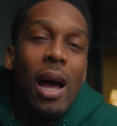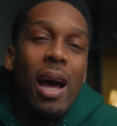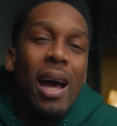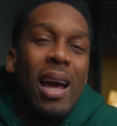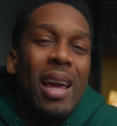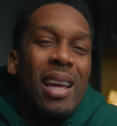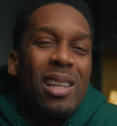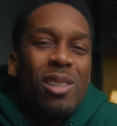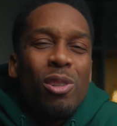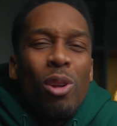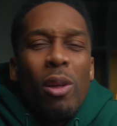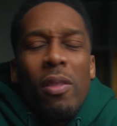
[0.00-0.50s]

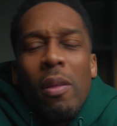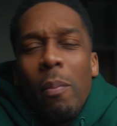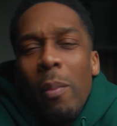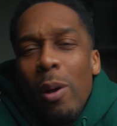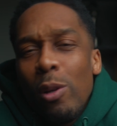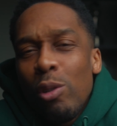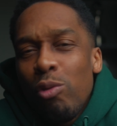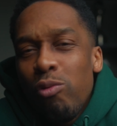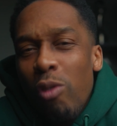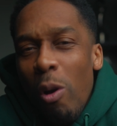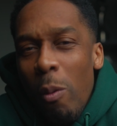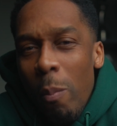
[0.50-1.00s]
it's not the
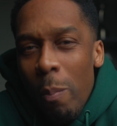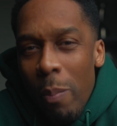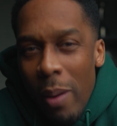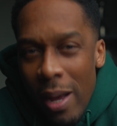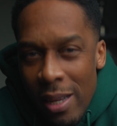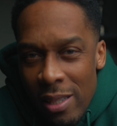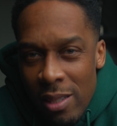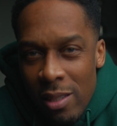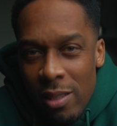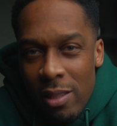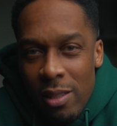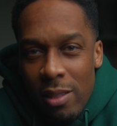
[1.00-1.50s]
most
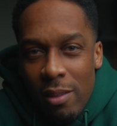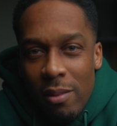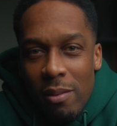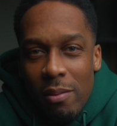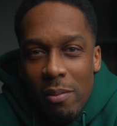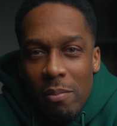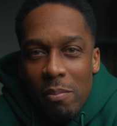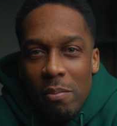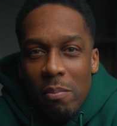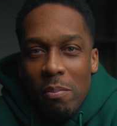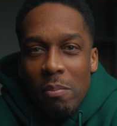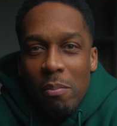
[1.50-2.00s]
robust
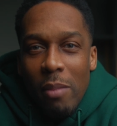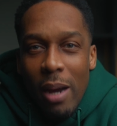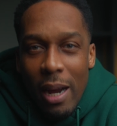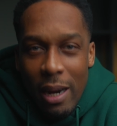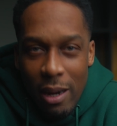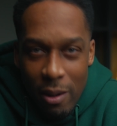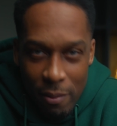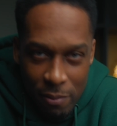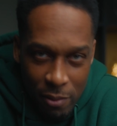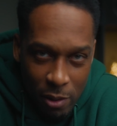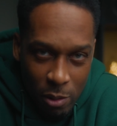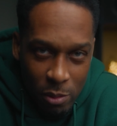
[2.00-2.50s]

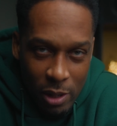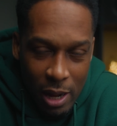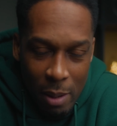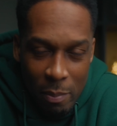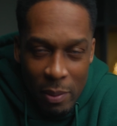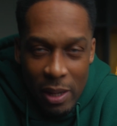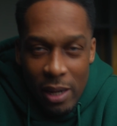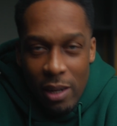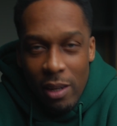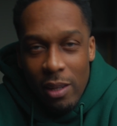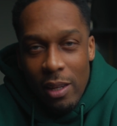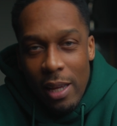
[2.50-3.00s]
microphone. I
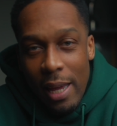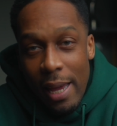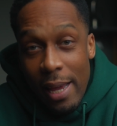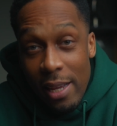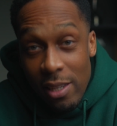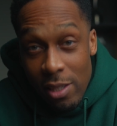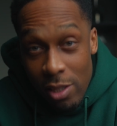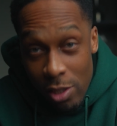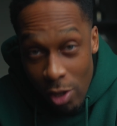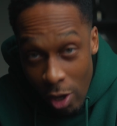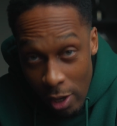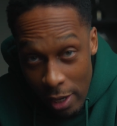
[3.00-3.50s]
mean, it
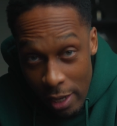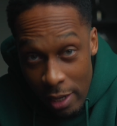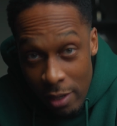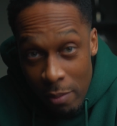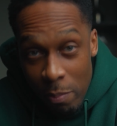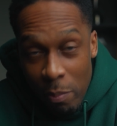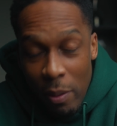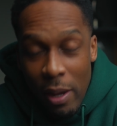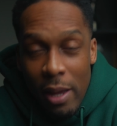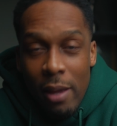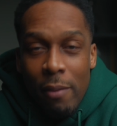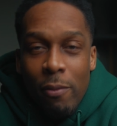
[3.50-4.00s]
is solid,
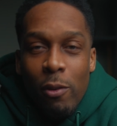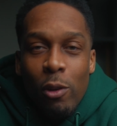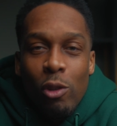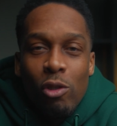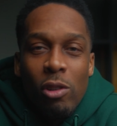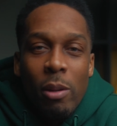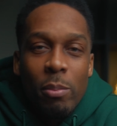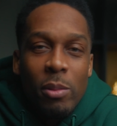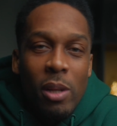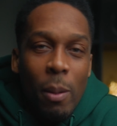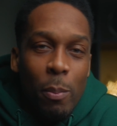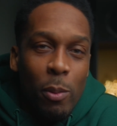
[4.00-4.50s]
but if you
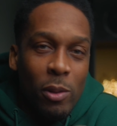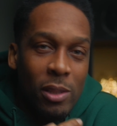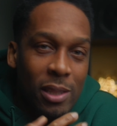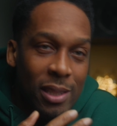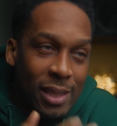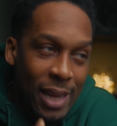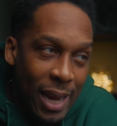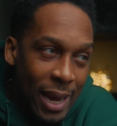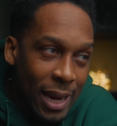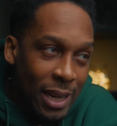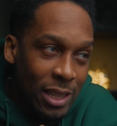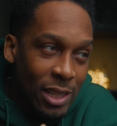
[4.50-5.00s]
tripped up on
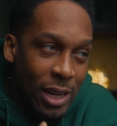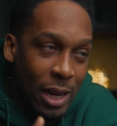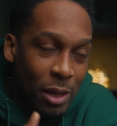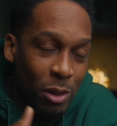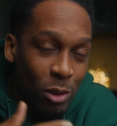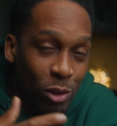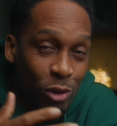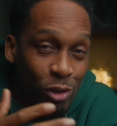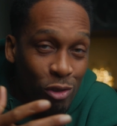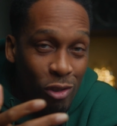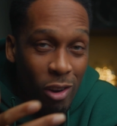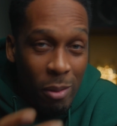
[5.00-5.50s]
stage and
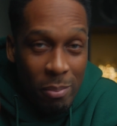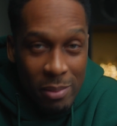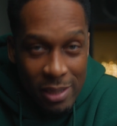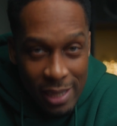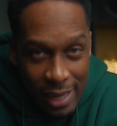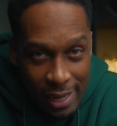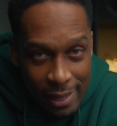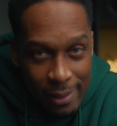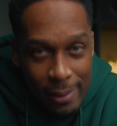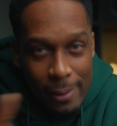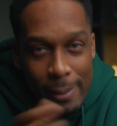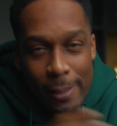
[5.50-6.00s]
you dropped
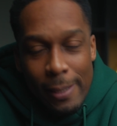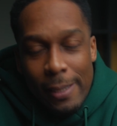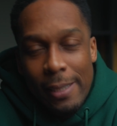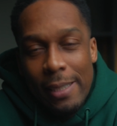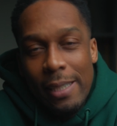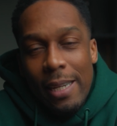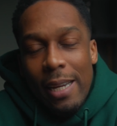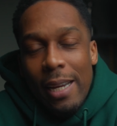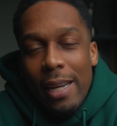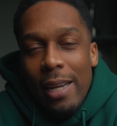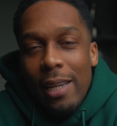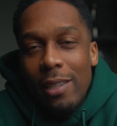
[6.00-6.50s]
it,
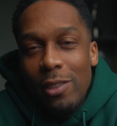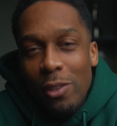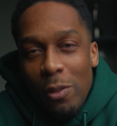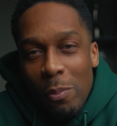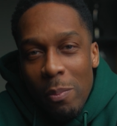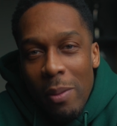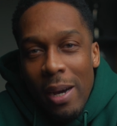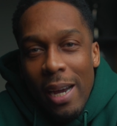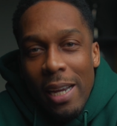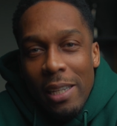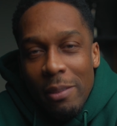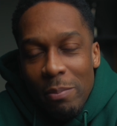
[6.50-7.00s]
you
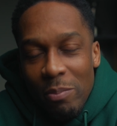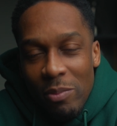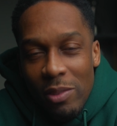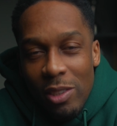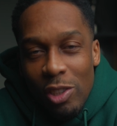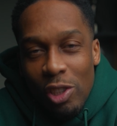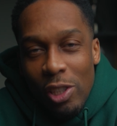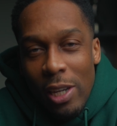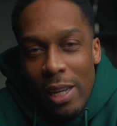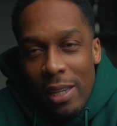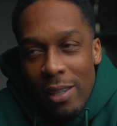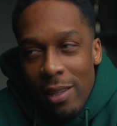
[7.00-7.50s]
might
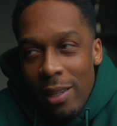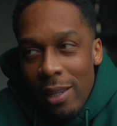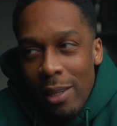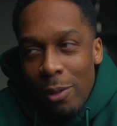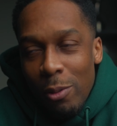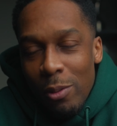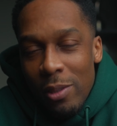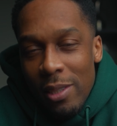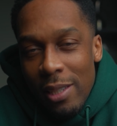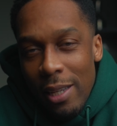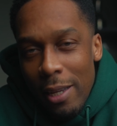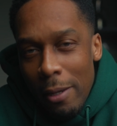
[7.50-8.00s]
shed a
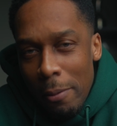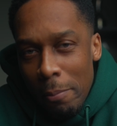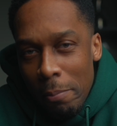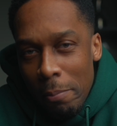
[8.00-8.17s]
little tear.